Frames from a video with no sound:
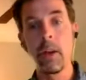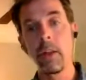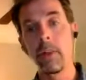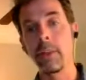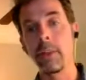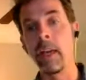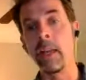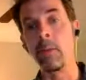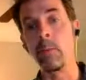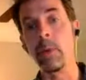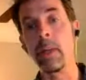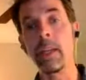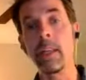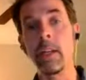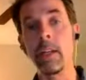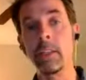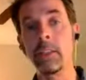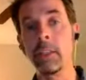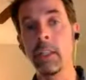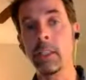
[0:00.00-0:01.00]
then we can
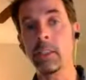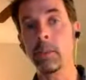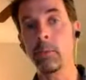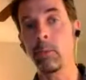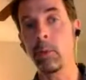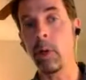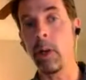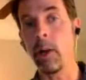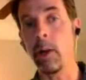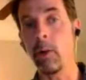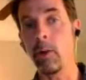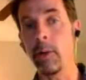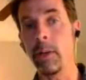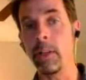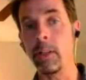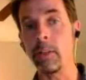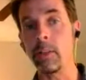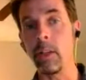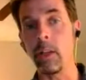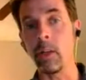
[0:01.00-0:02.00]
adjust
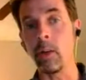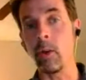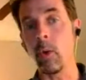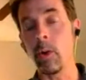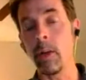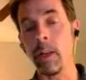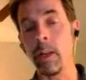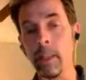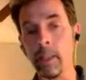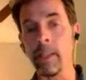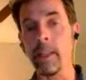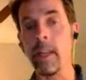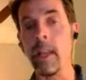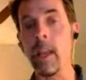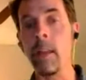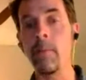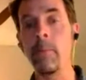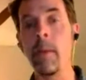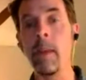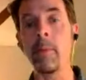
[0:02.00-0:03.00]
priorities accordingly,
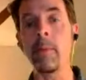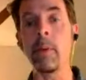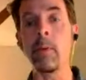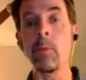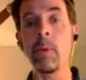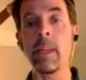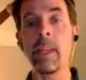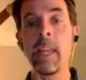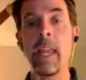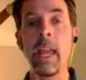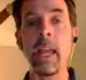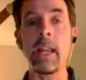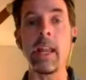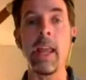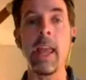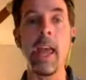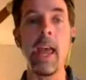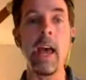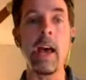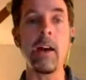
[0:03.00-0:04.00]
and maybe we can't
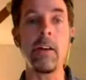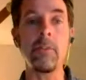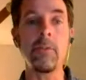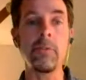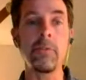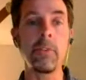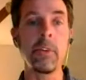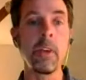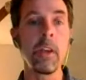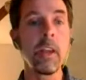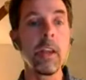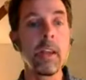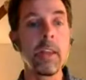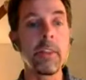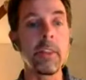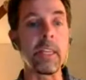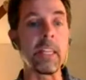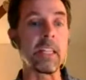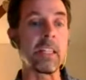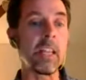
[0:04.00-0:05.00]
have
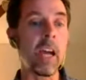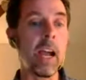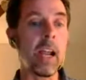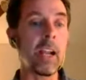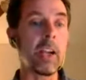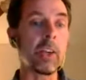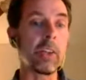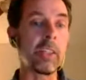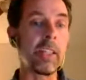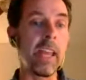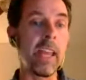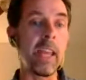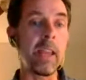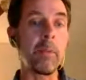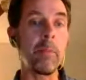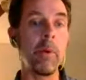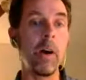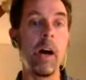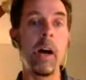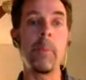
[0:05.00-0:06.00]
the entire
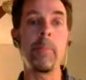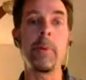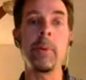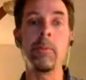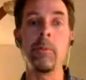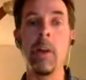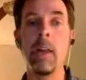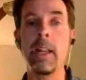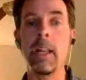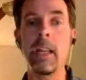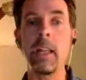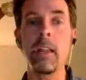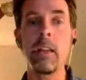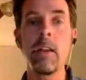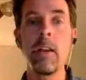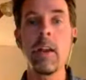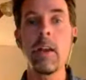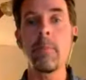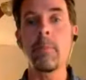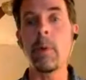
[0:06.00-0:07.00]
game up and running,
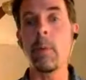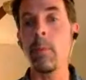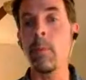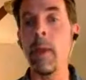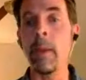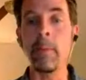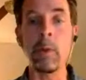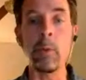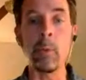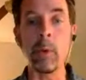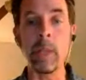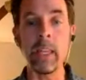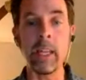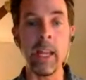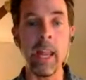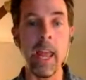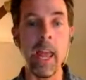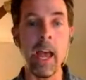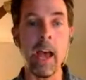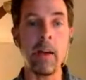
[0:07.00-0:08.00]
but maybe we can
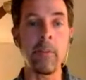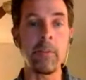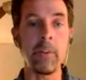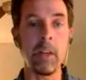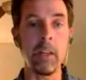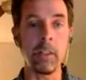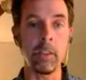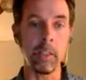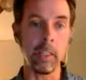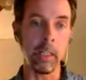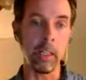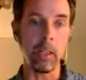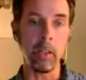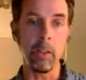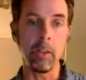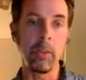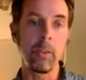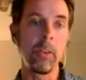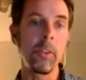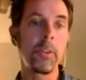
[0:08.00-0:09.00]
have a little
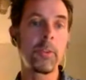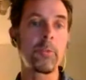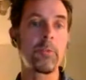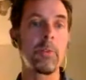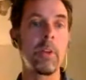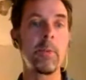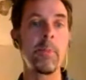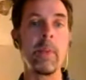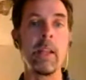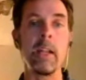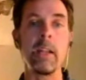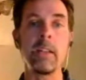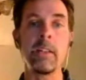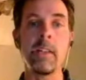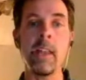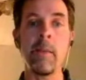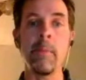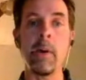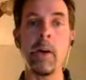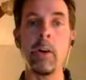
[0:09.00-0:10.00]
3-minute
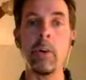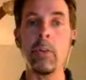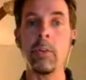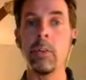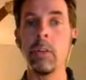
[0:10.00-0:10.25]
demo